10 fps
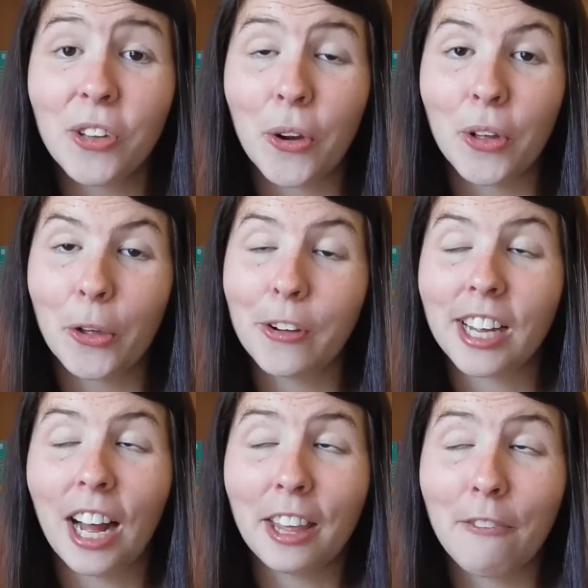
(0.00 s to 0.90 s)
So those
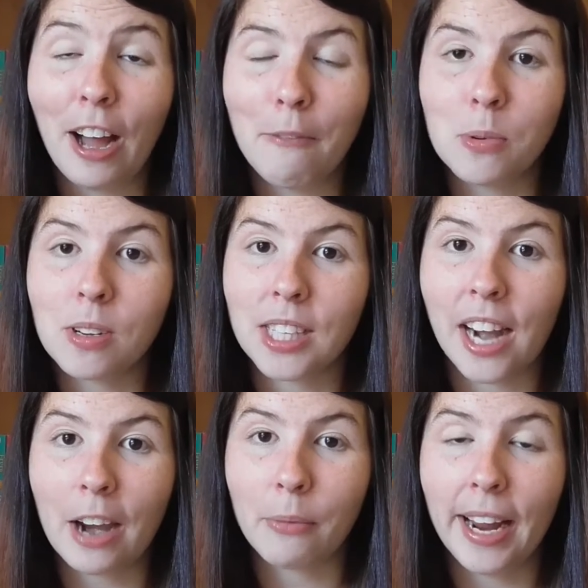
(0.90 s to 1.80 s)
are the 5 books
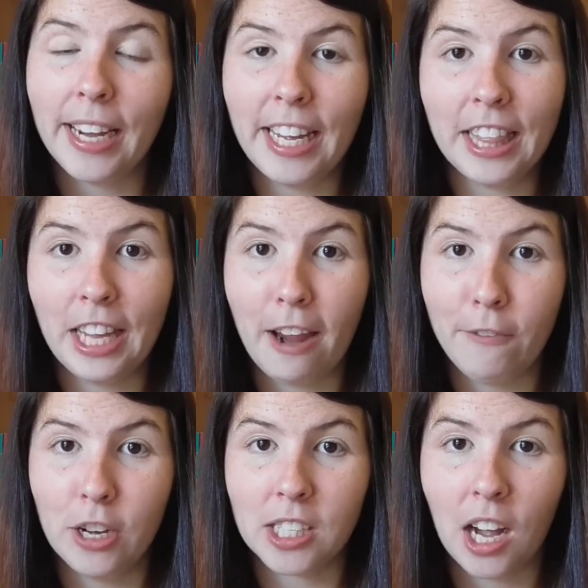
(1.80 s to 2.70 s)
that I read in the
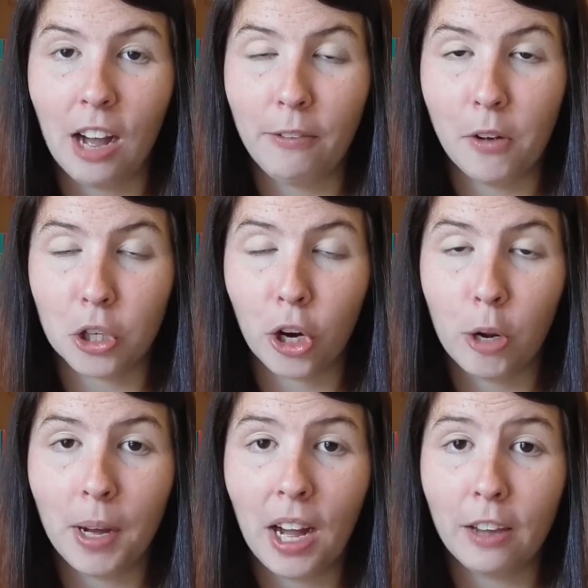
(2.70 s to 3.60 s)
first half of
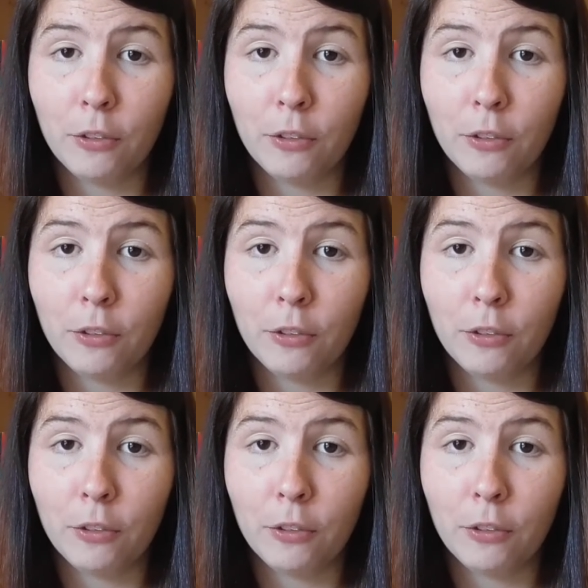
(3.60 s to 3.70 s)
October.